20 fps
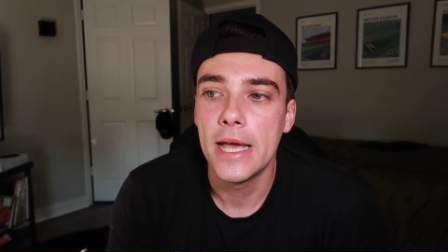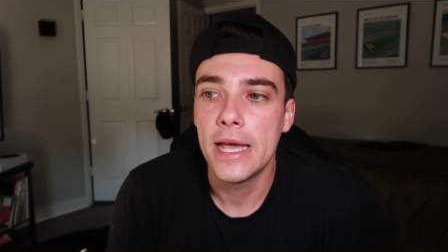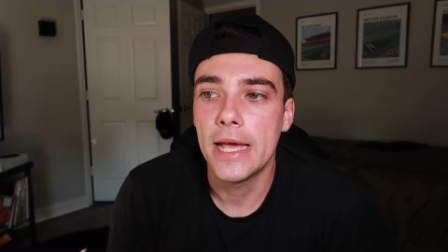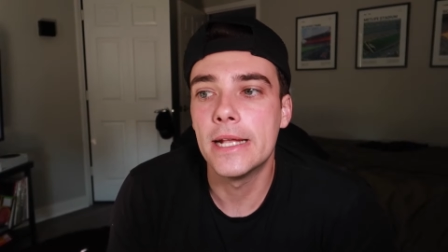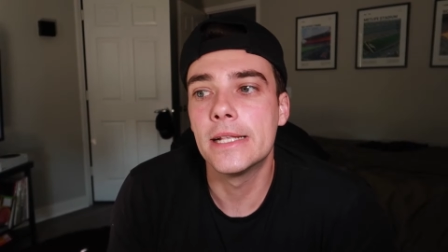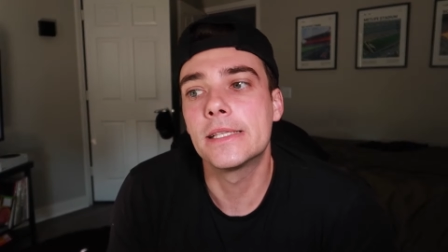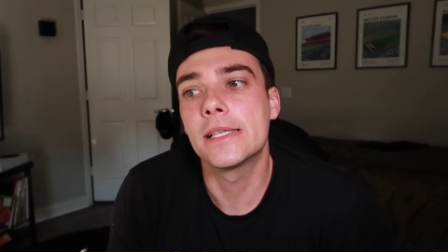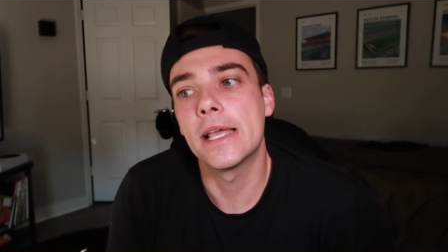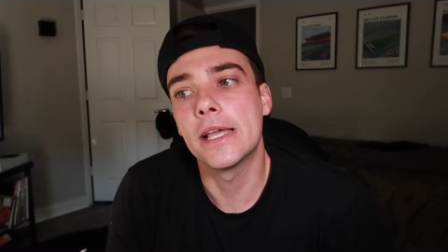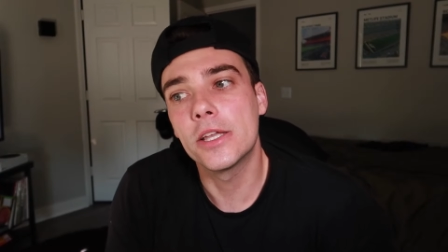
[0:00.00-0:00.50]

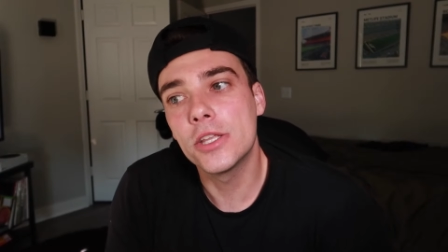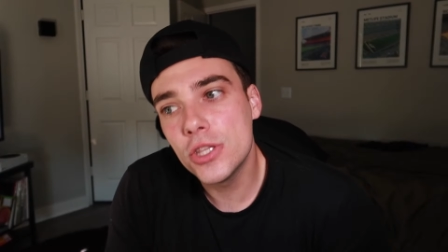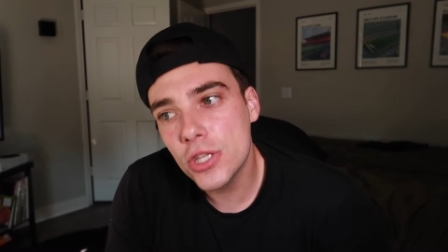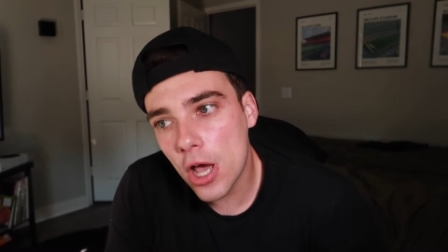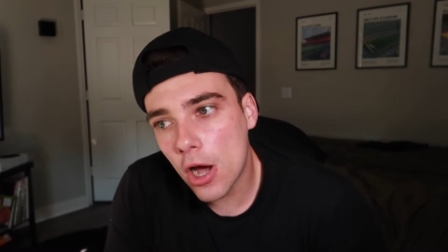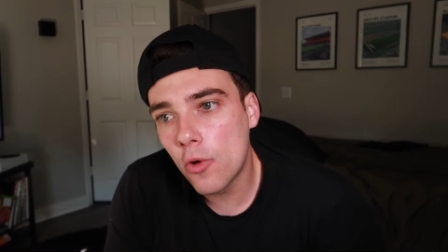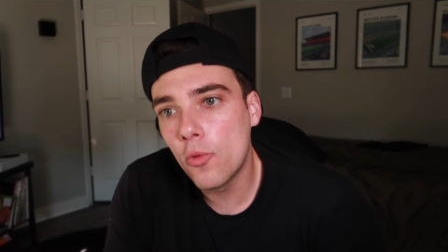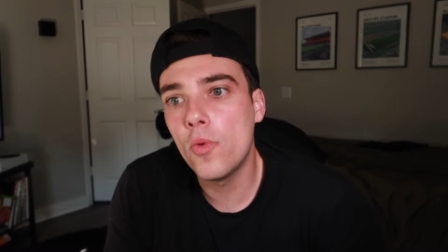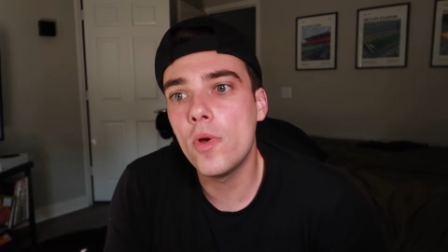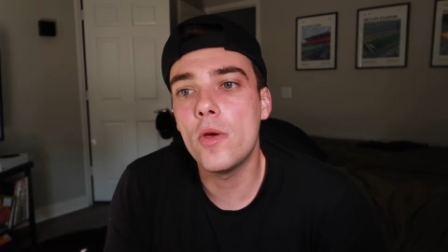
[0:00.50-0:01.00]
It's like,
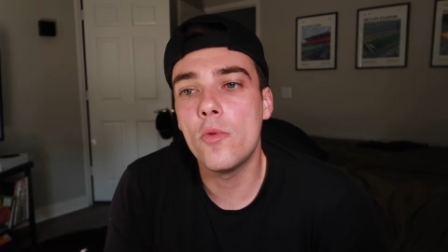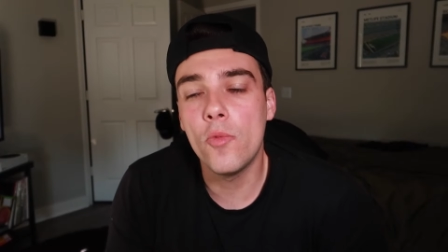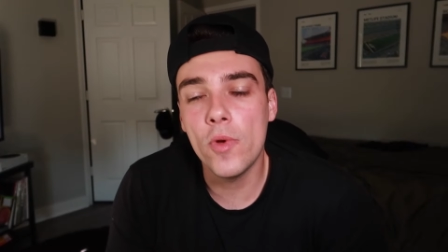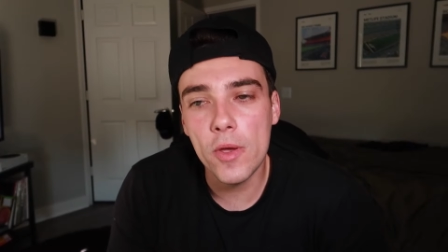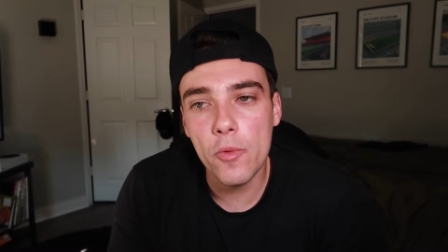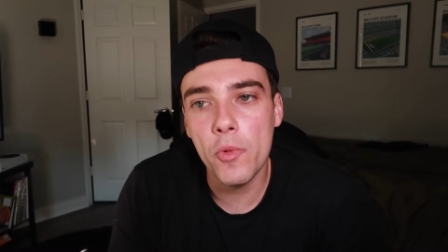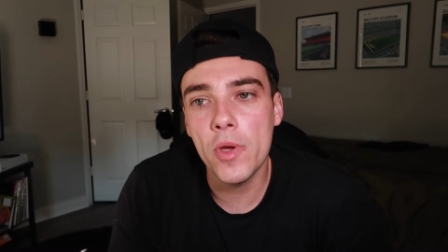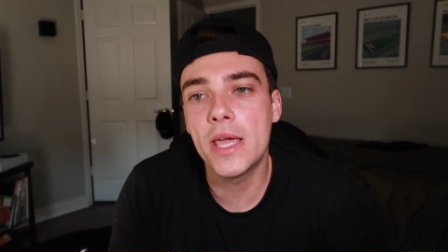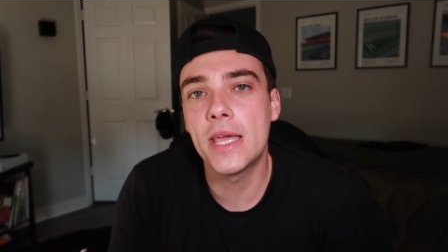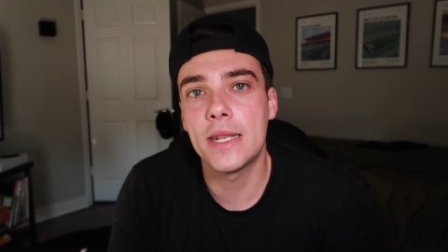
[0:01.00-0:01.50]
no, we,
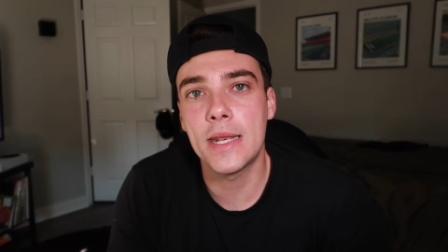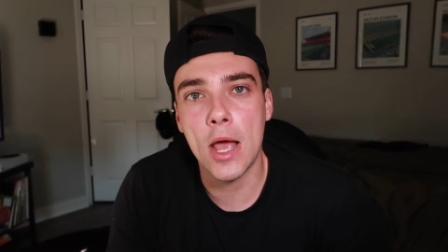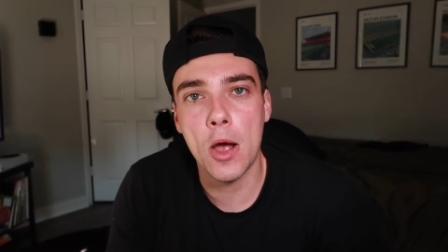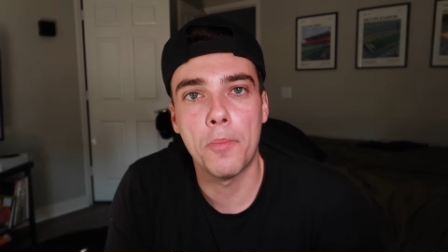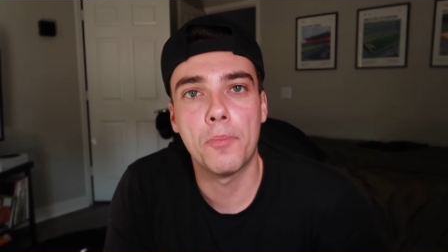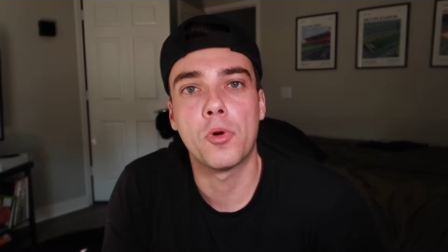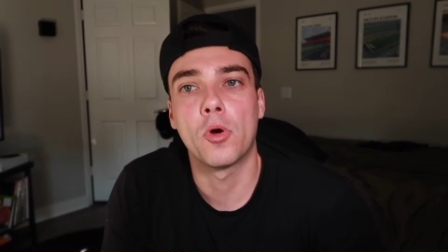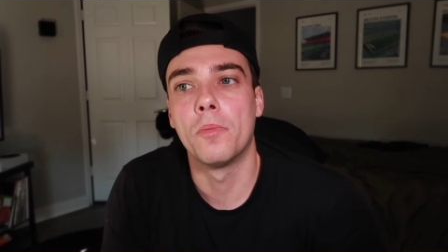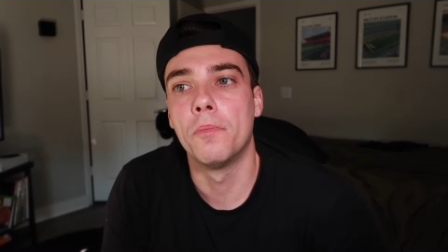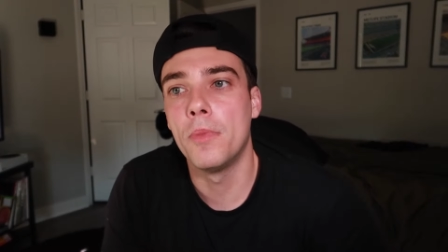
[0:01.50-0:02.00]
we can now
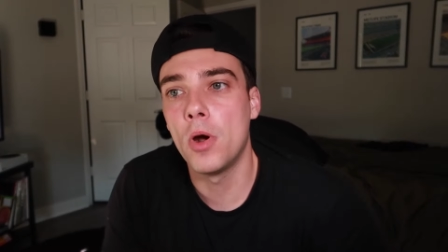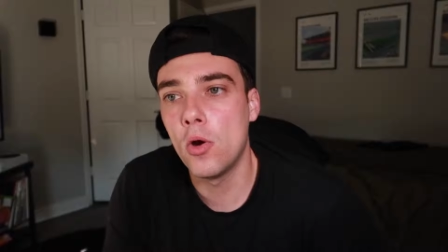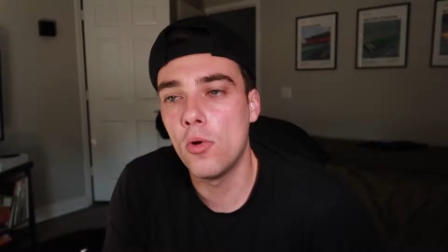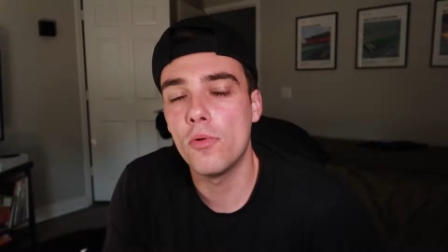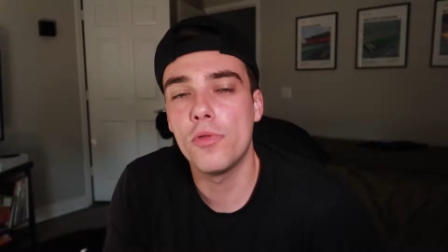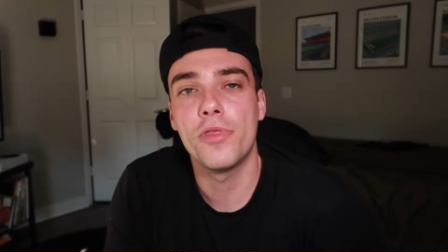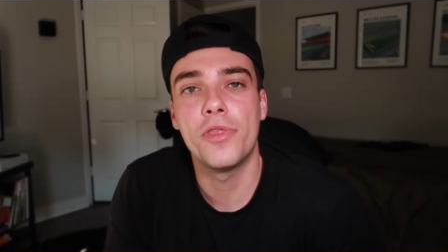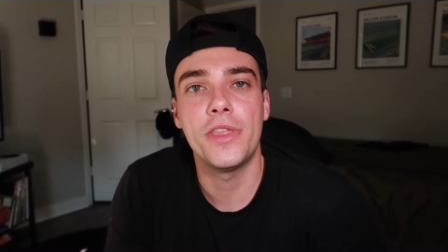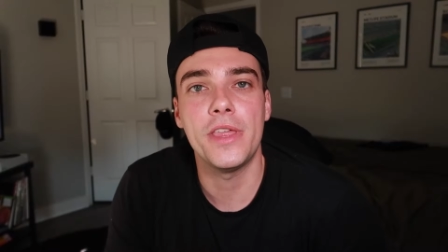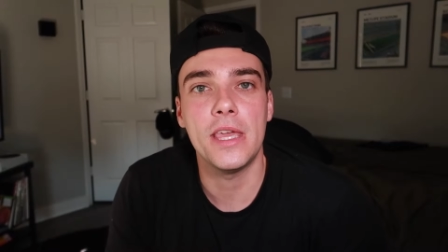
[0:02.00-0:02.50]

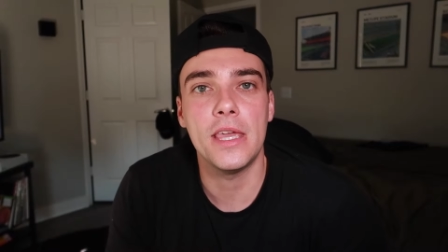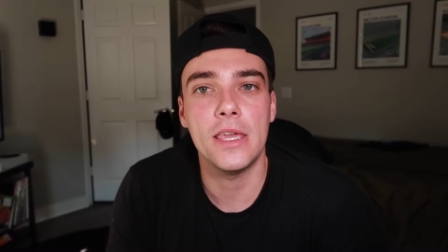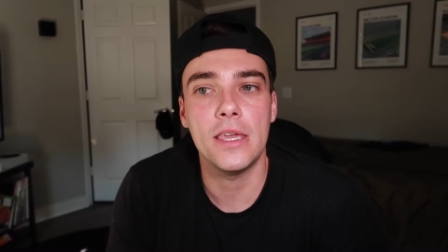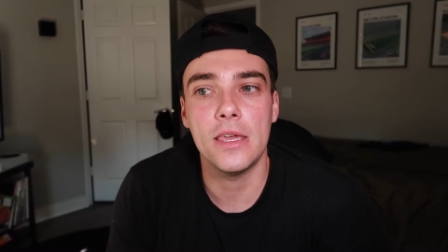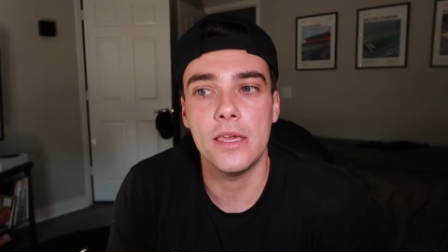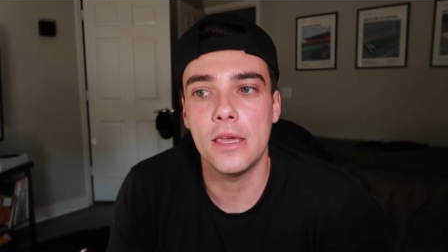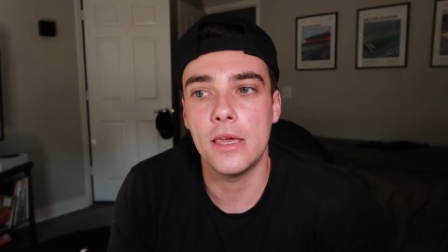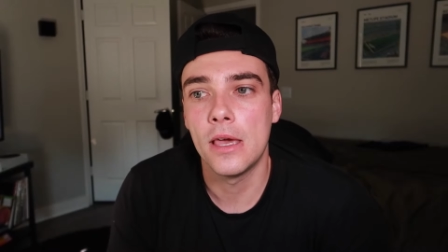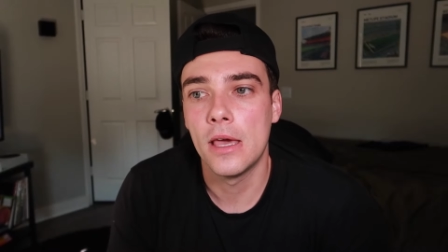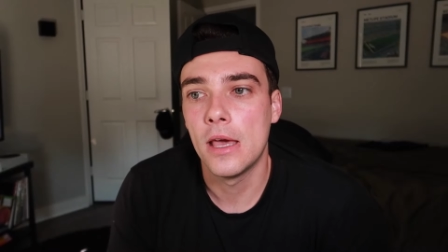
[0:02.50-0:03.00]
promote
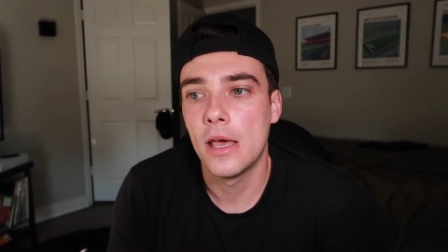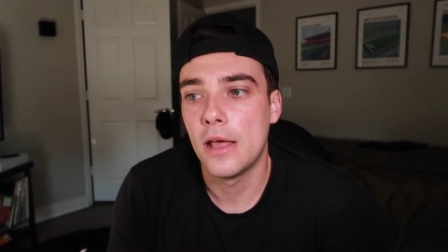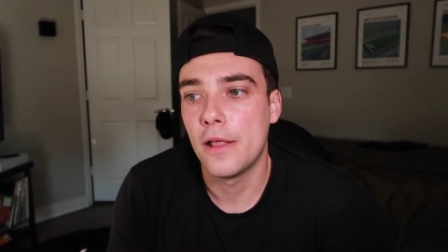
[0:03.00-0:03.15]
the